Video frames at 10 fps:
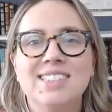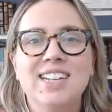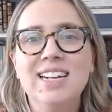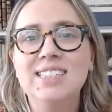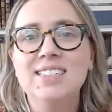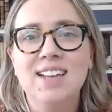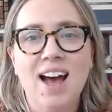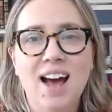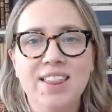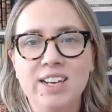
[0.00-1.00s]
chances
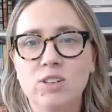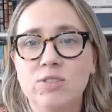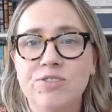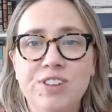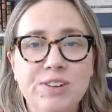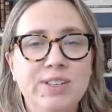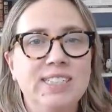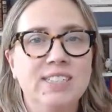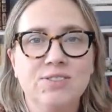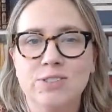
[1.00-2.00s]
are they look very
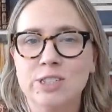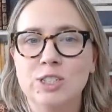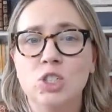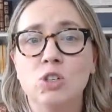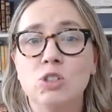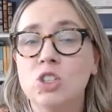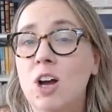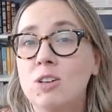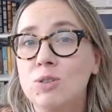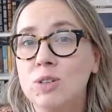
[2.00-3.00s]
different to your
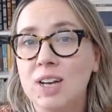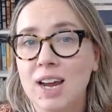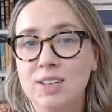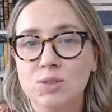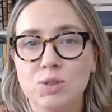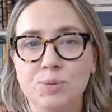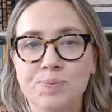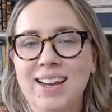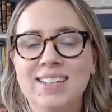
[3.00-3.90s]
childhood classroom.